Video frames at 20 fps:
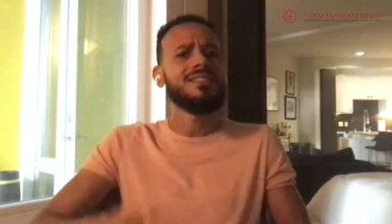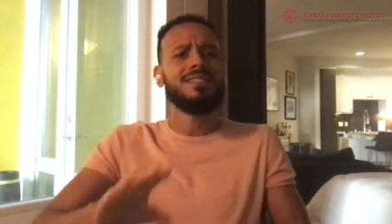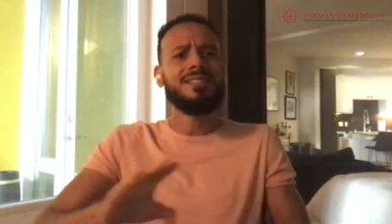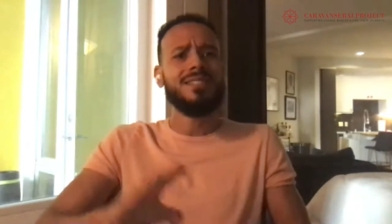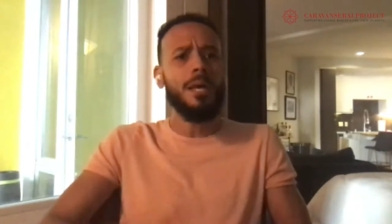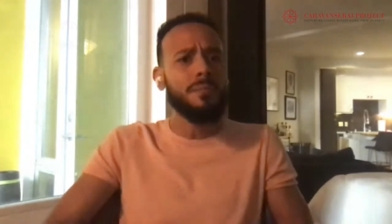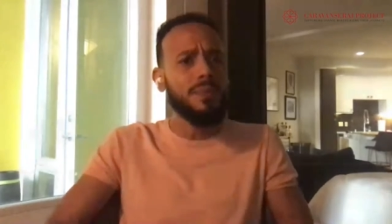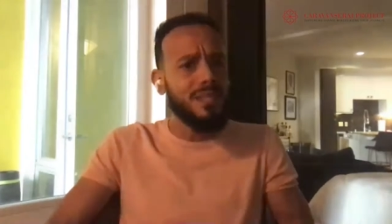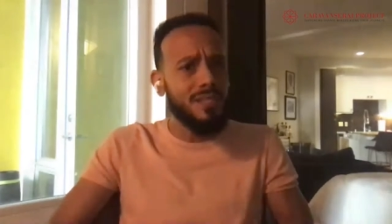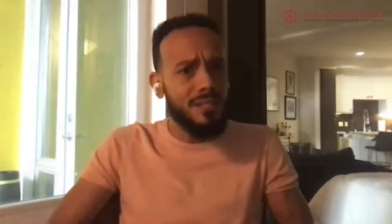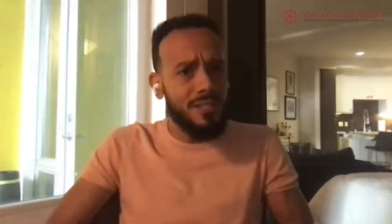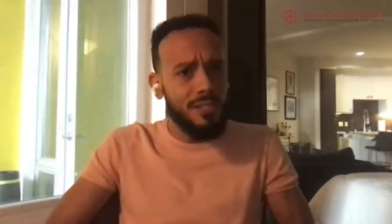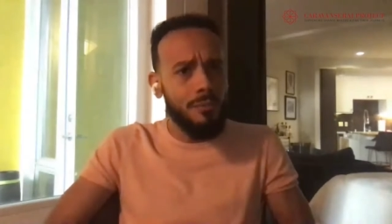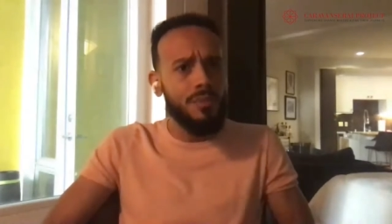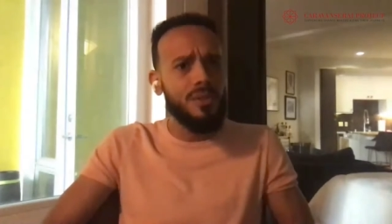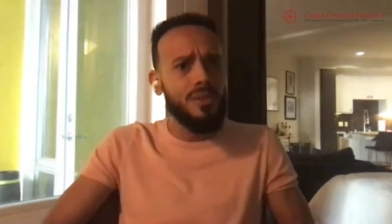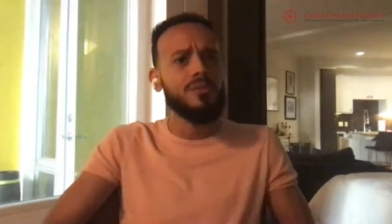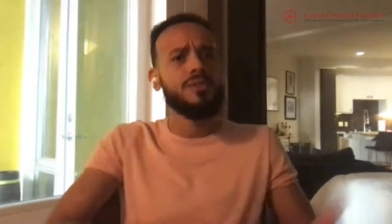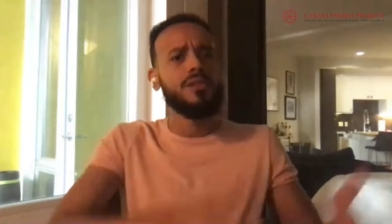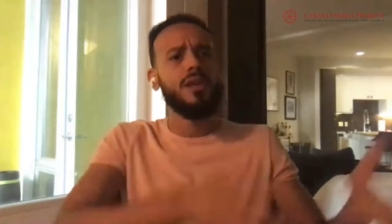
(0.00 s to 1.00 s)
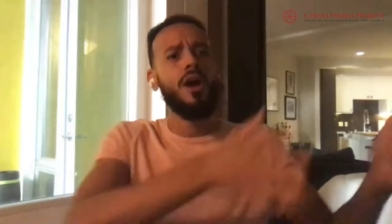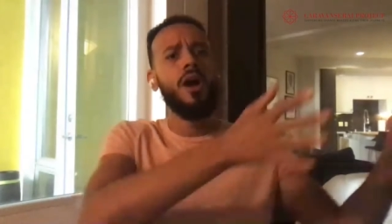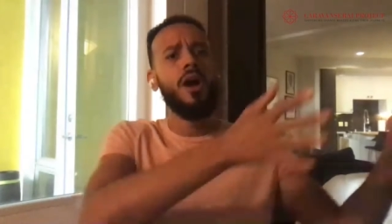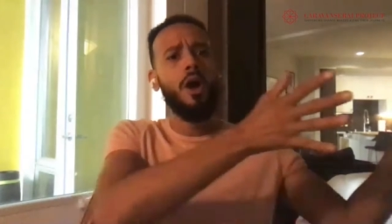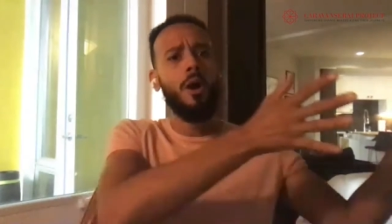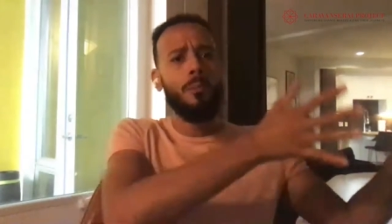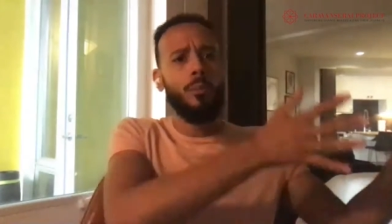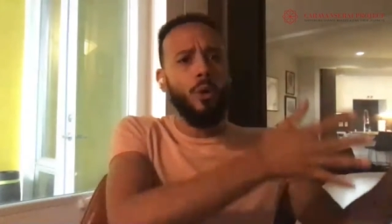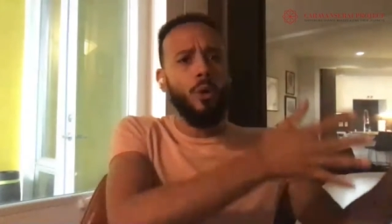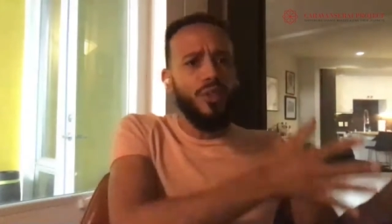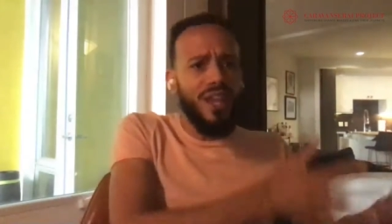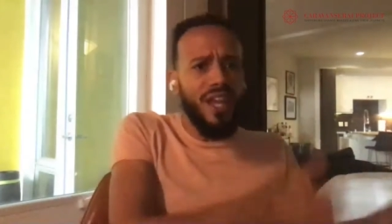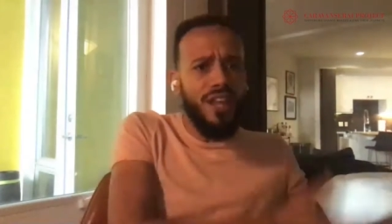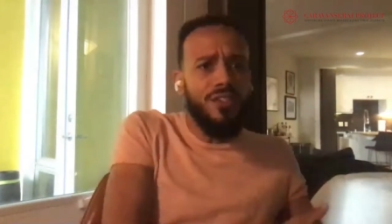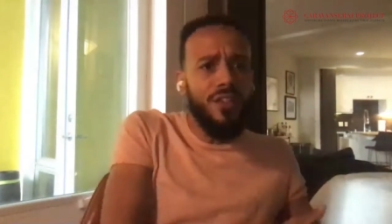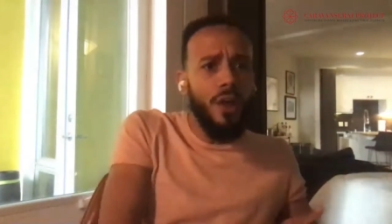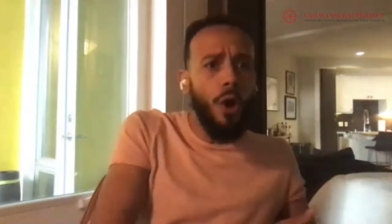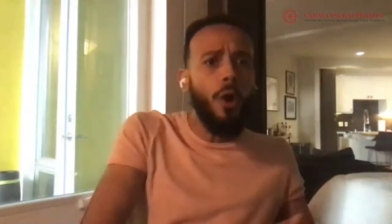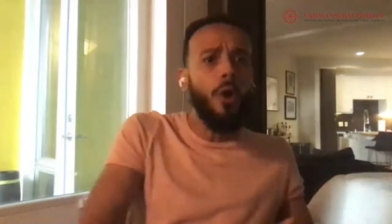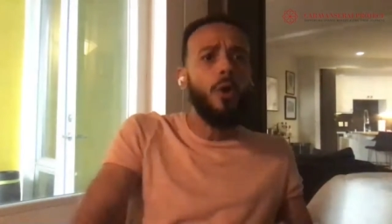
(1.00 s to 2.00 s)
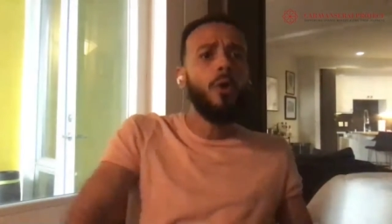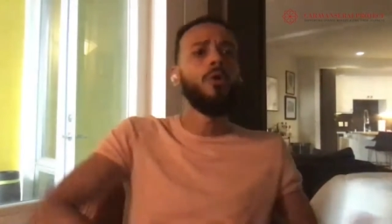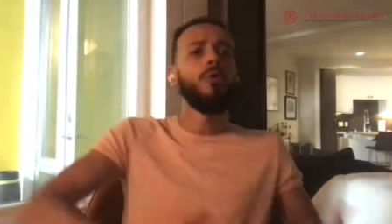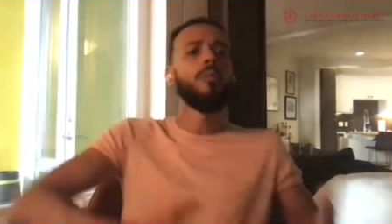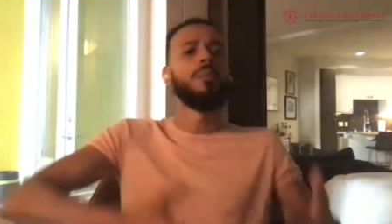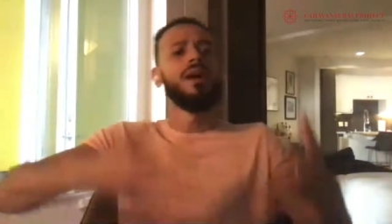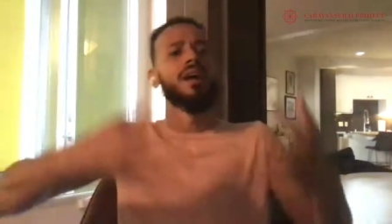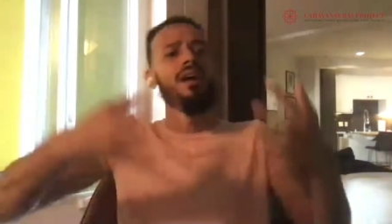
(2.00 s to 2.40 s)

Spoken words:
substance abuse, both in the home